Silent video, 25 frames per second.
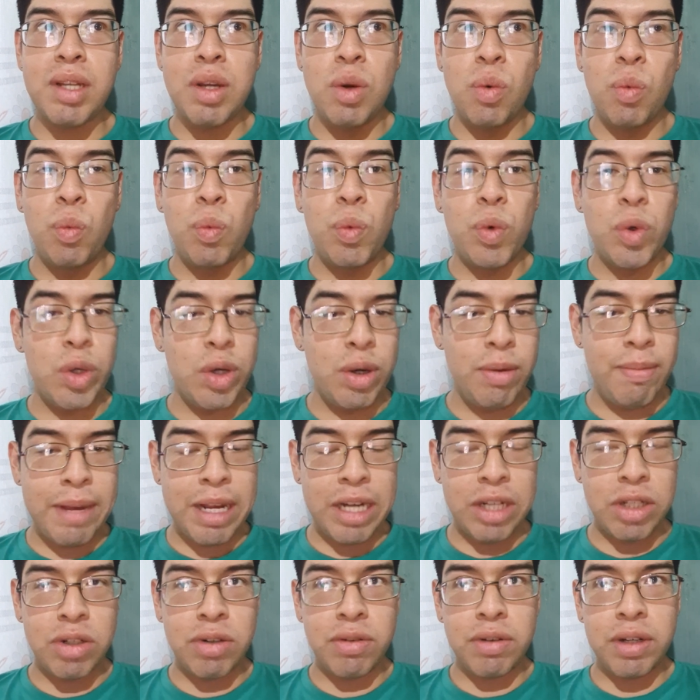
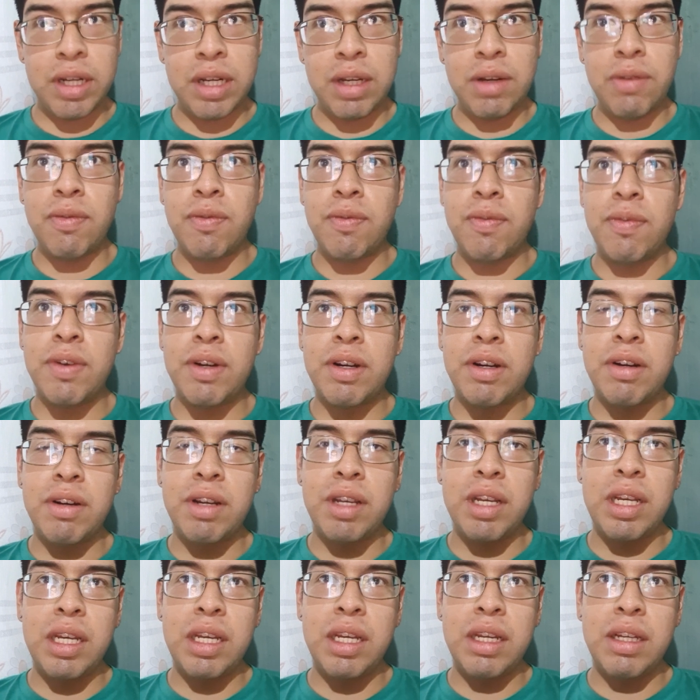rudimentary,
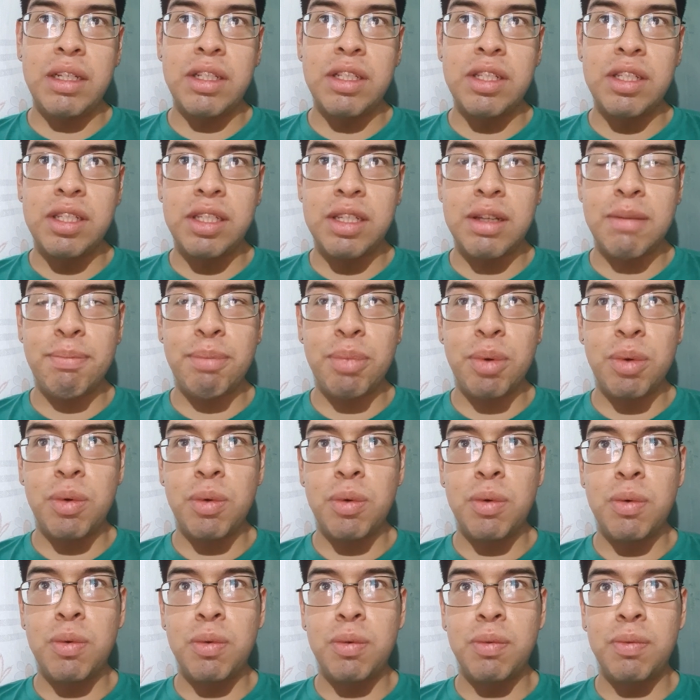very
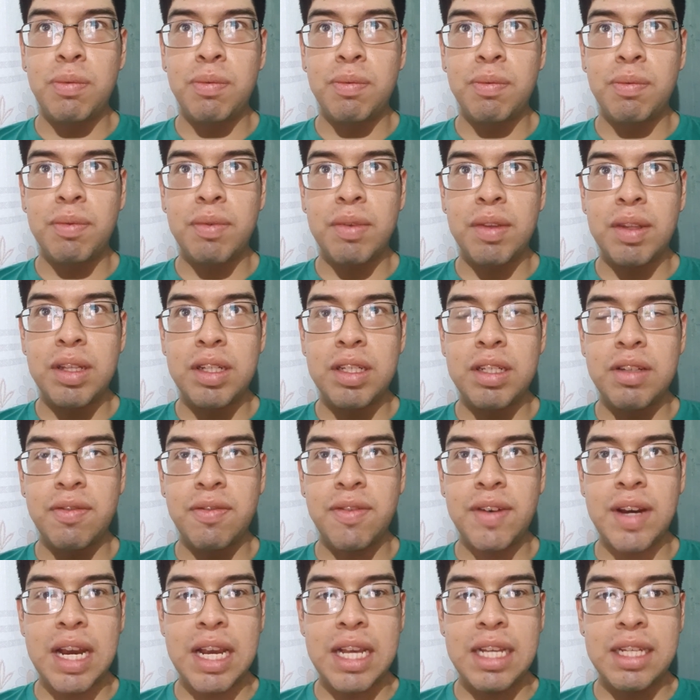simple
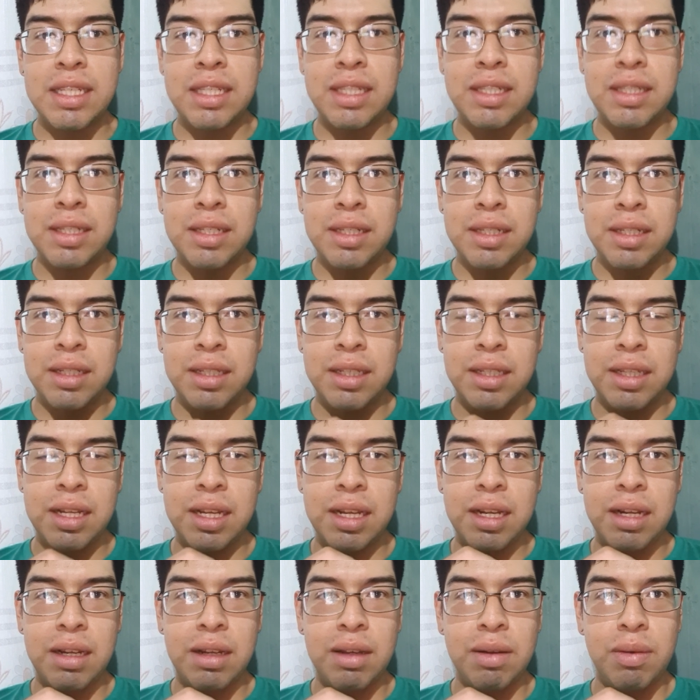device
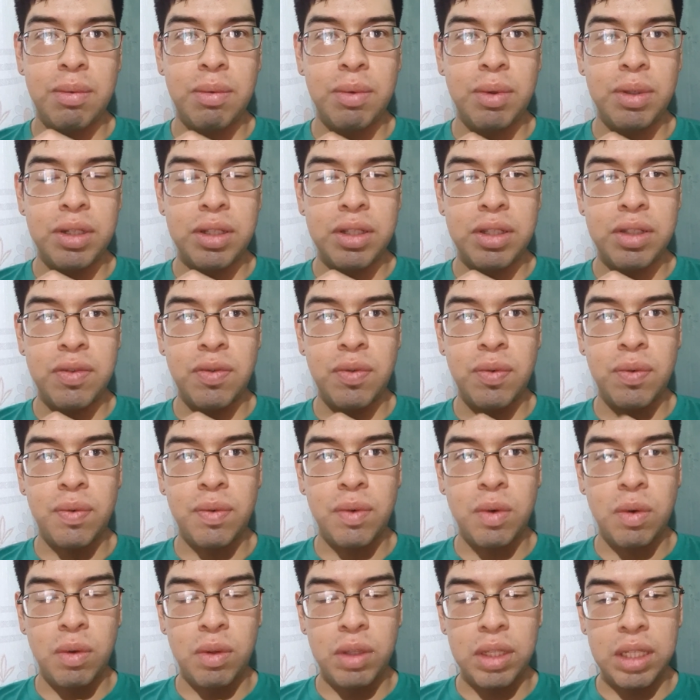that was
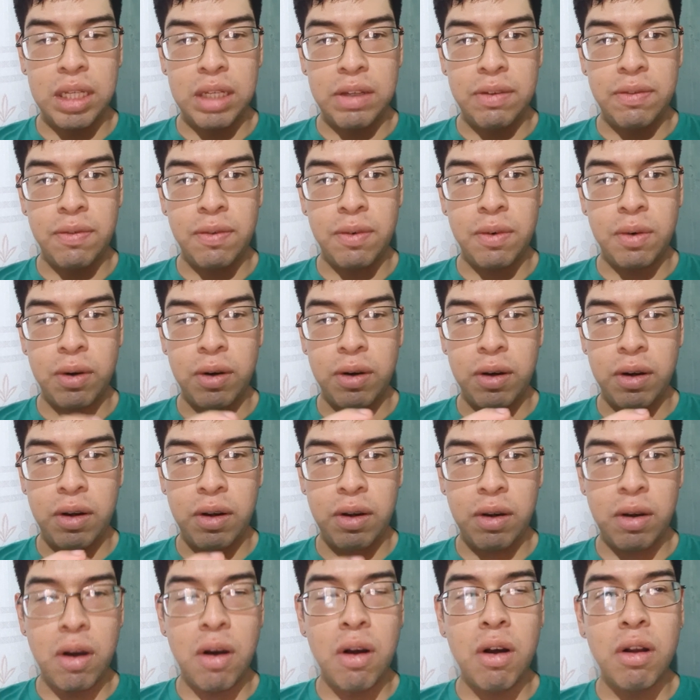only for
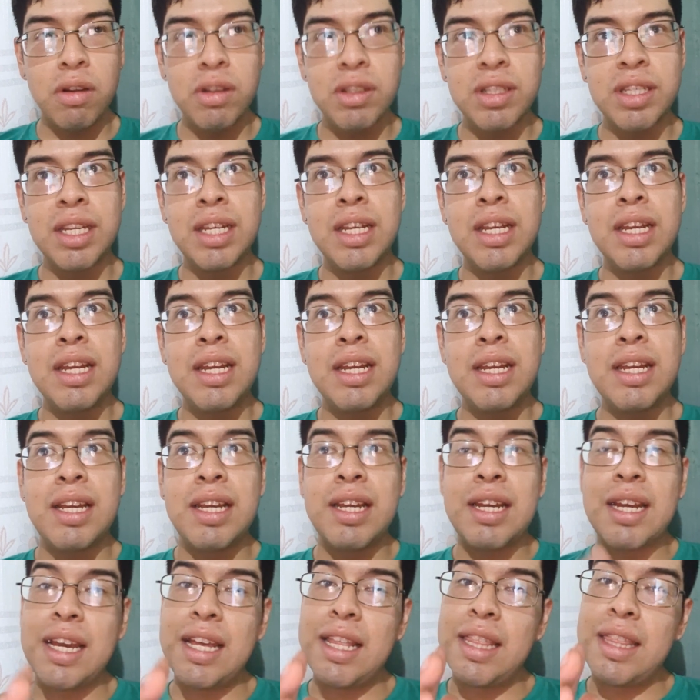calls,
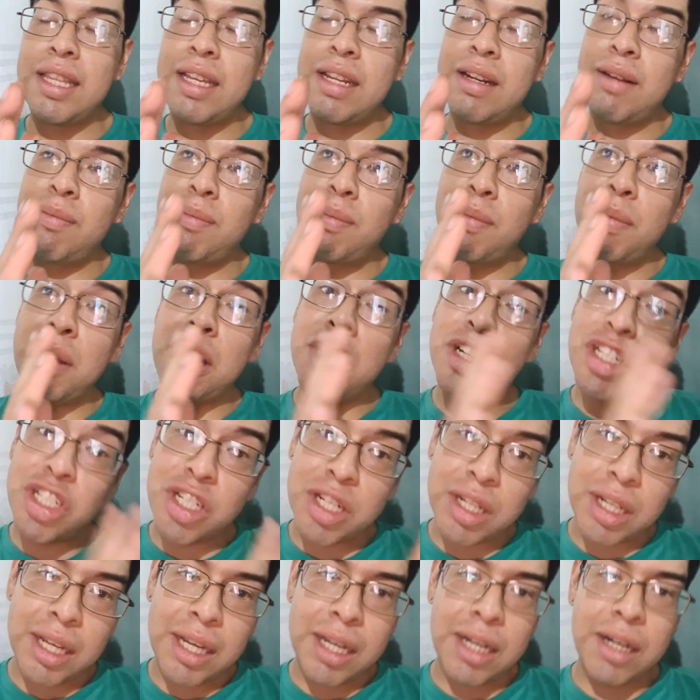and then
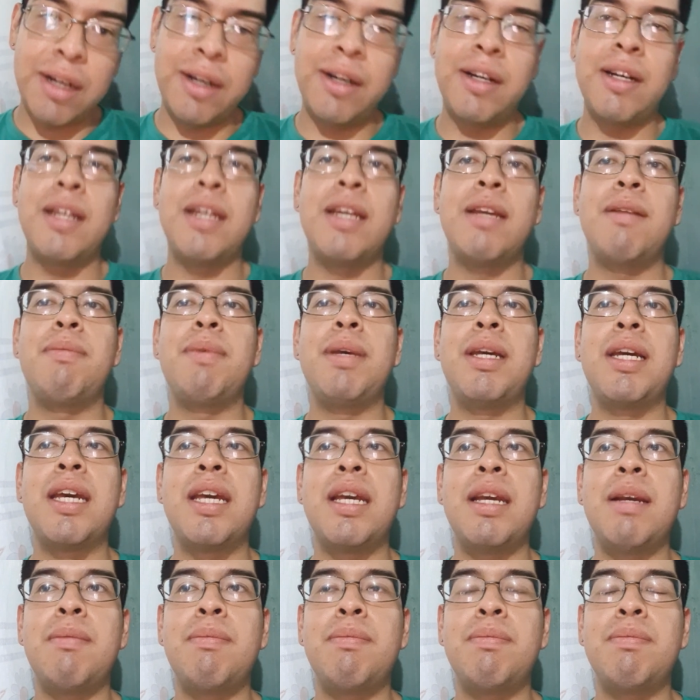much later it
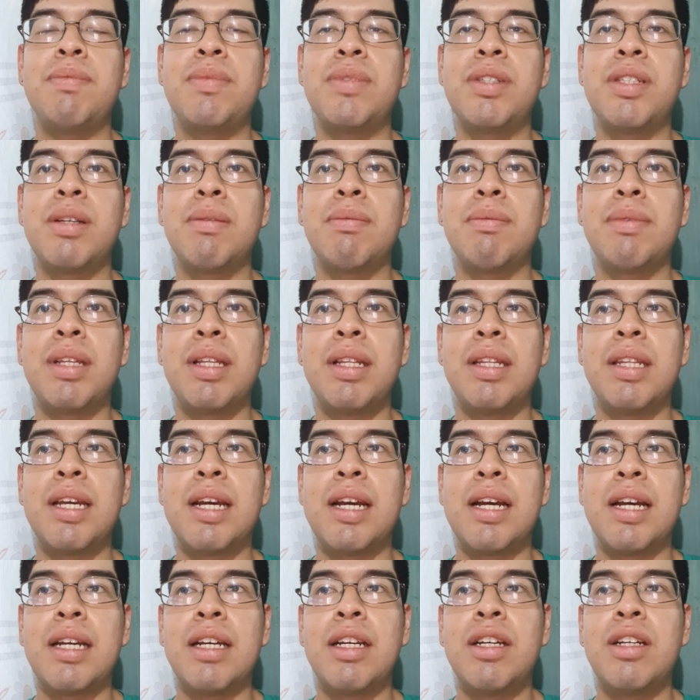became something
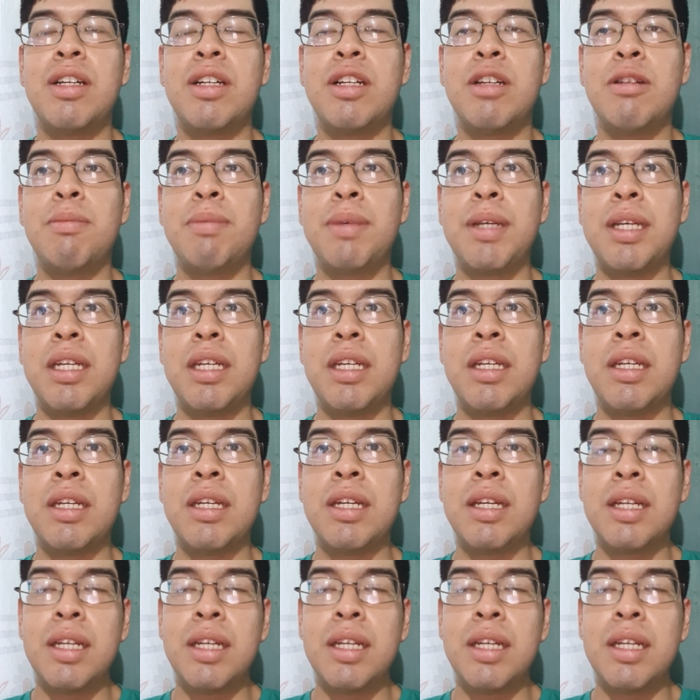that could be